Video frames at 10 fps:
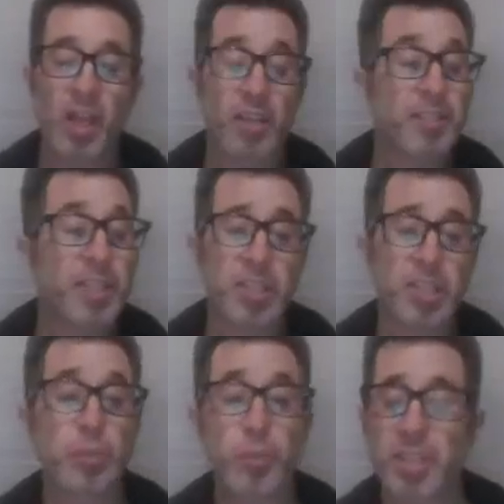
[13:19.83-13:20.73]

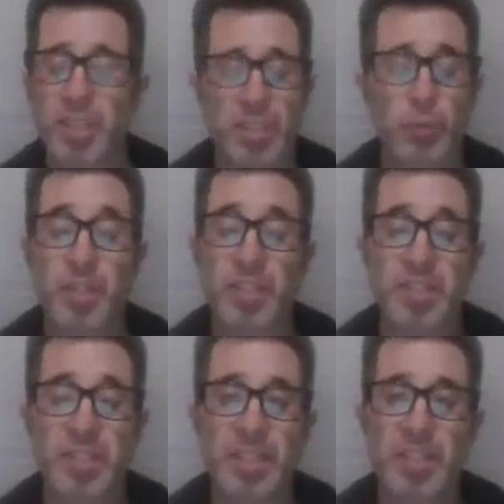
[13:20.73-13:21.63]
feces, what it
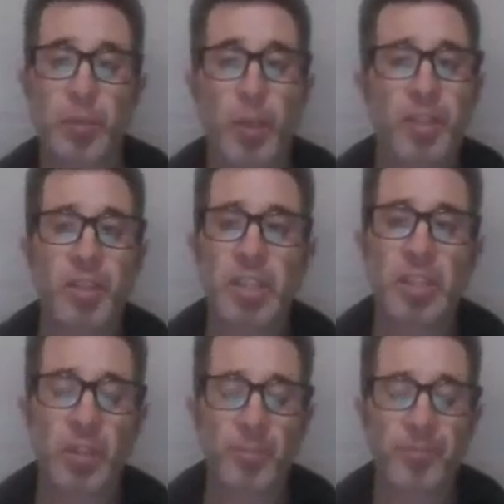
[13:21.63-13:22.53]
doesn't need as well.
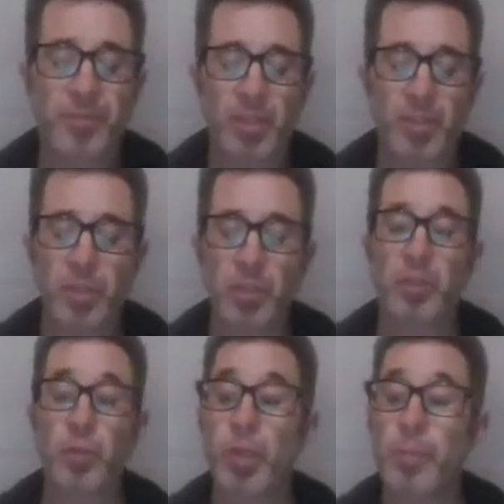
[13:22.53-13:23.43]
So
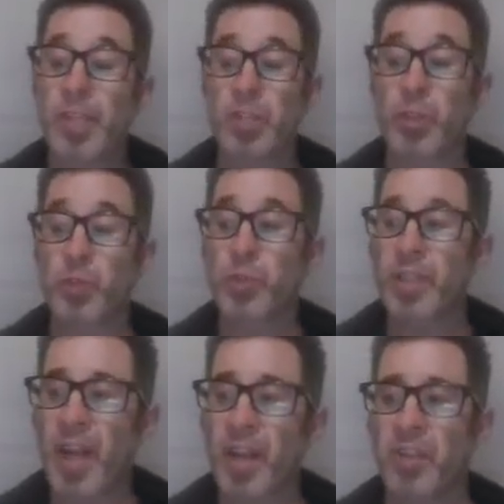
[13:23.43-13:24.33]
you want to make sure it's
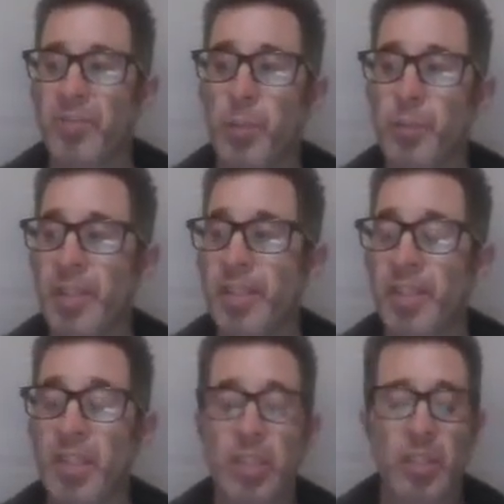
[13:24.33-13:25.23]
really highly
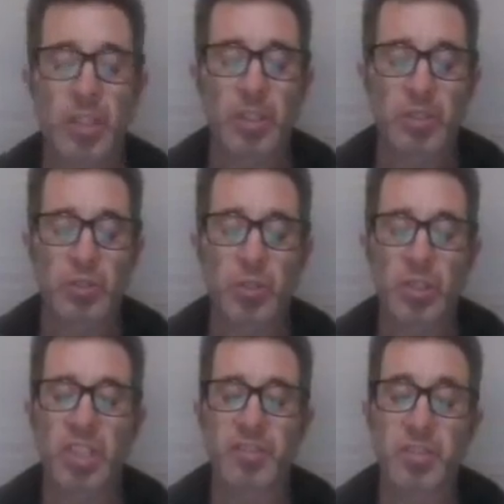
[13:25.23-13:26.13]
formulated
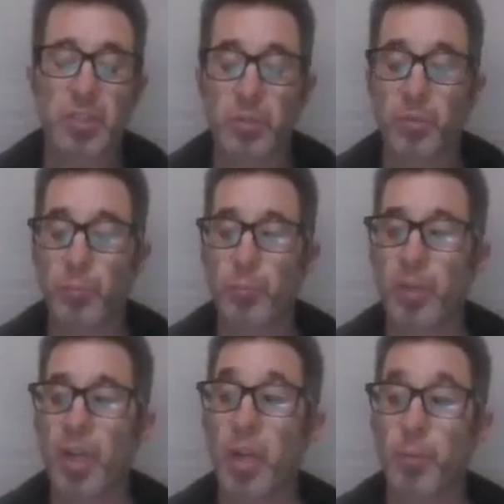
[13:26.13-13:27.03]
to
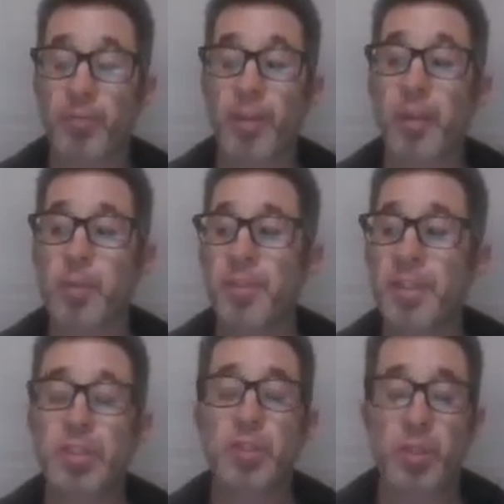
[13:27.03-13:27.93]
provide
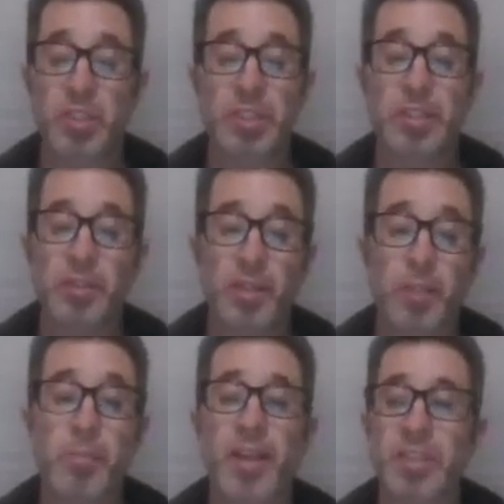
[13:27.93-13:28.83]
the nutrition and
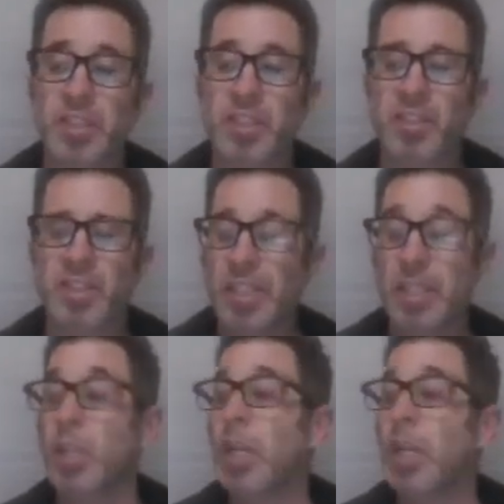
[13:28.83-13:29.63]
our bodies and cells need.